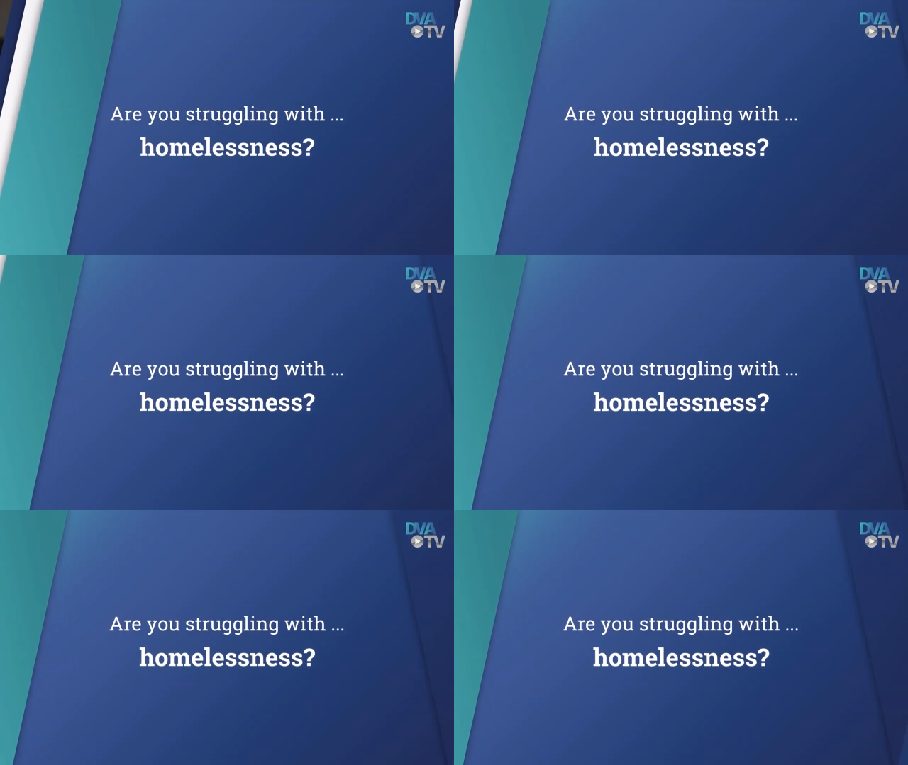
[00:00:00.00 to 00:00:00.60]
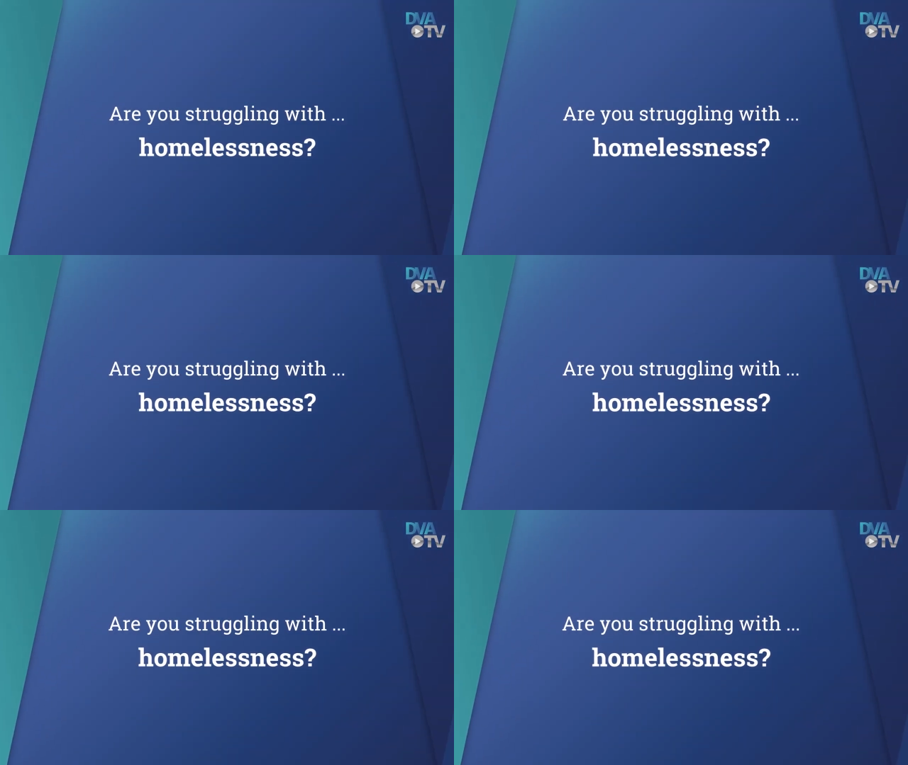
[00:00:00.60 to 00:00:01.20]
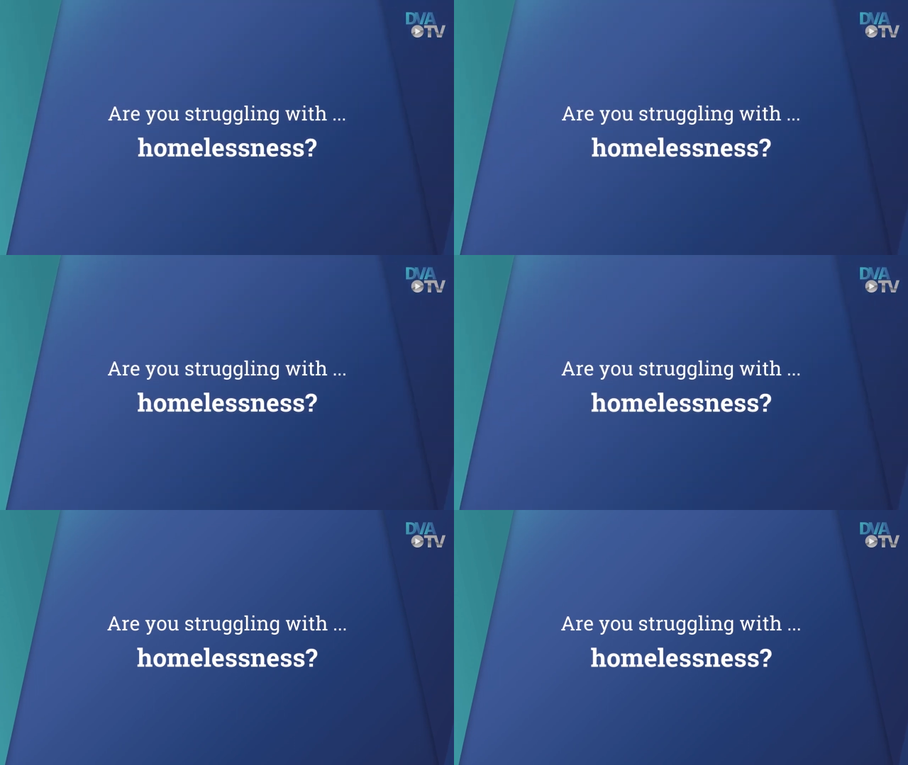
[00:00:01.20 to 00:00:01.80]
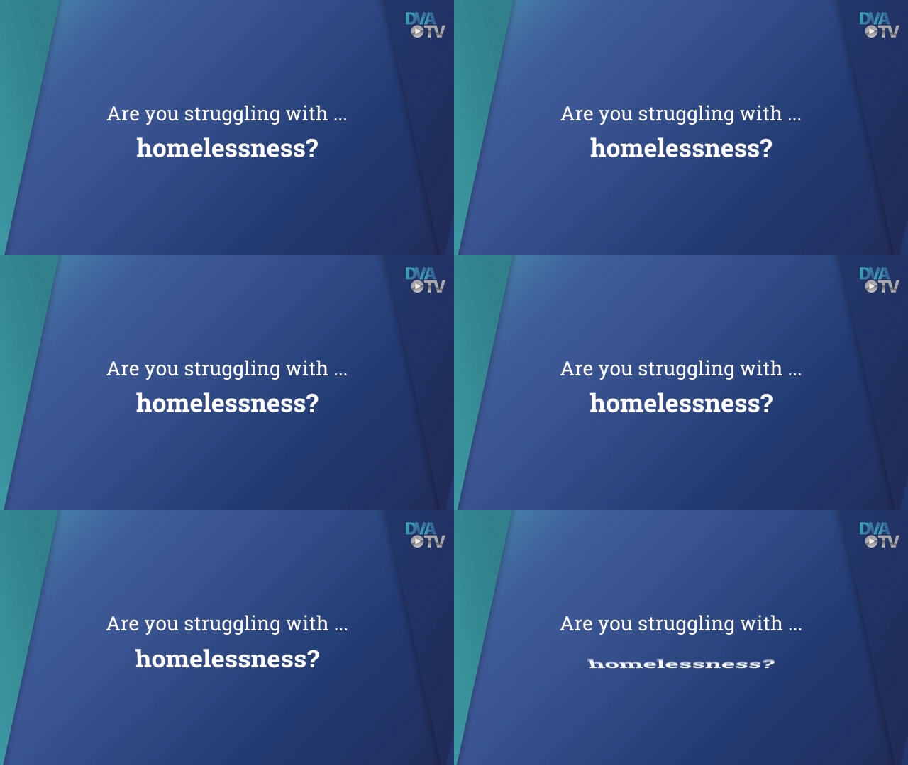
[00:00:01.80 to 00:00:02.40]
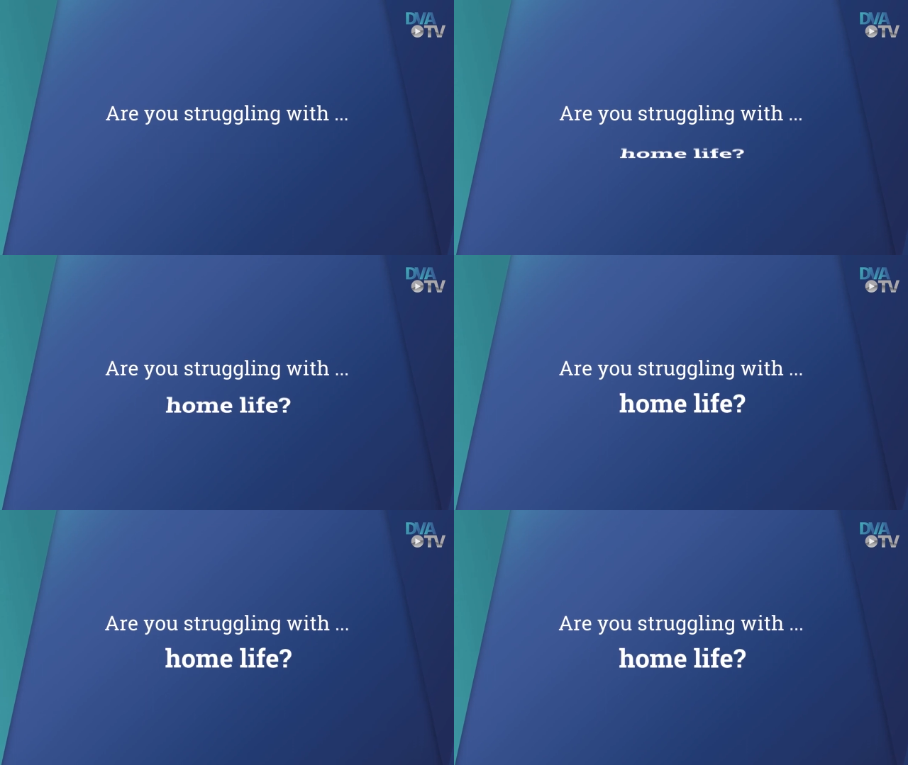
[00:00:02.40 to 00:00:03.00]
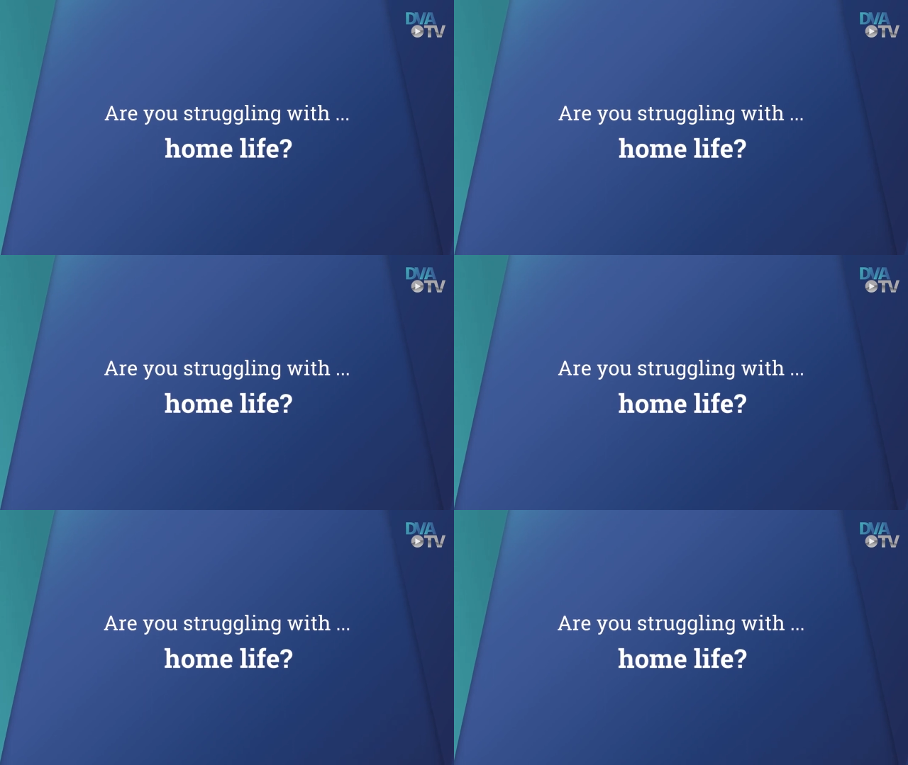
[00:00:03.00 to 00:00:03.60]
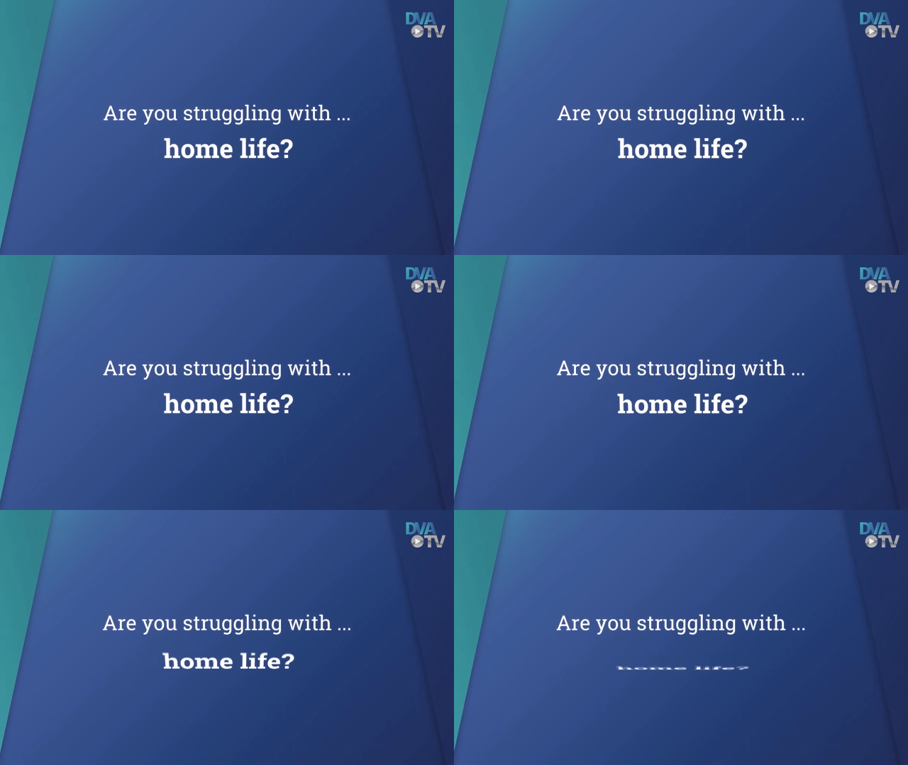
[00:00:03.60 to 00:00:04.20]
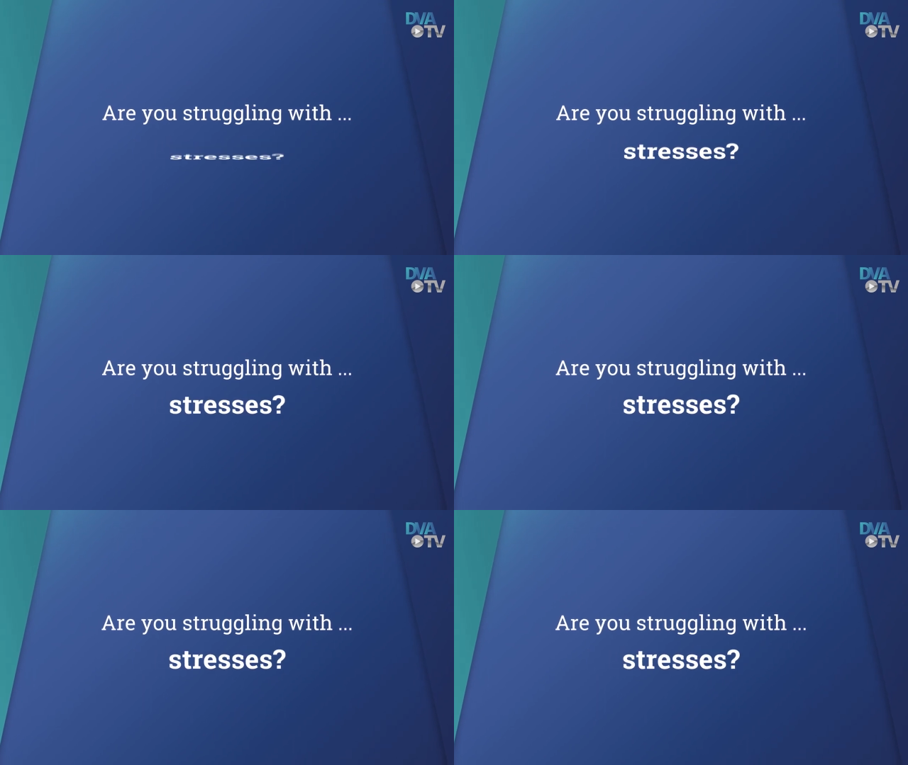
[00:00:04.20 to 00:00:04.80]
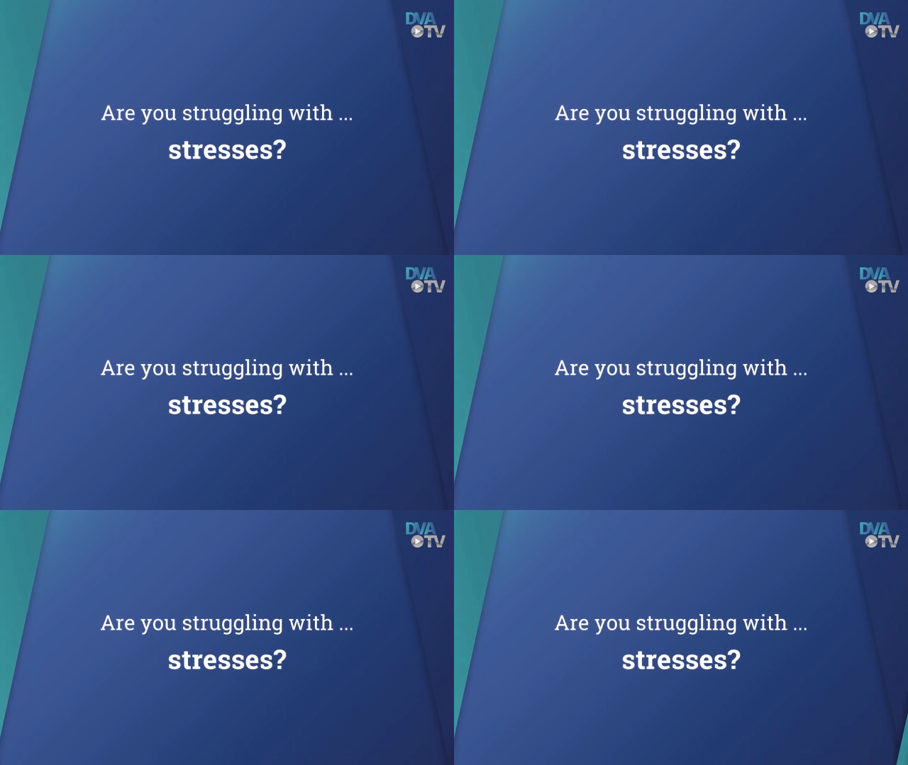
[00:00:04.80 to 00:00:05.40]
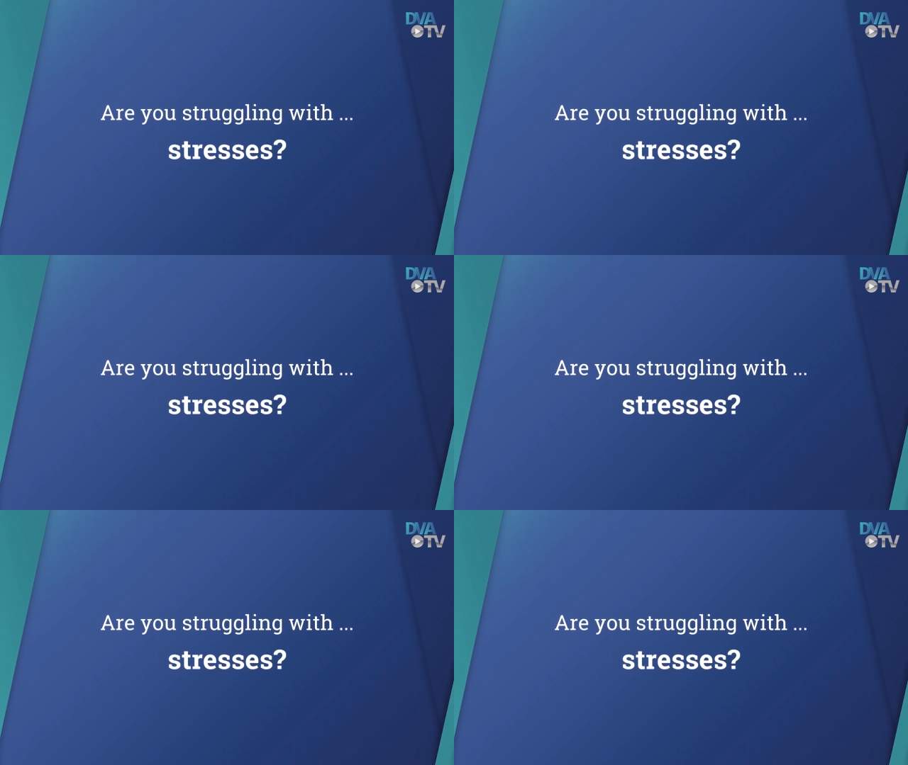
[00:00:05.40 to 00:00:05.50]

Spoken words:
(no speaker visible)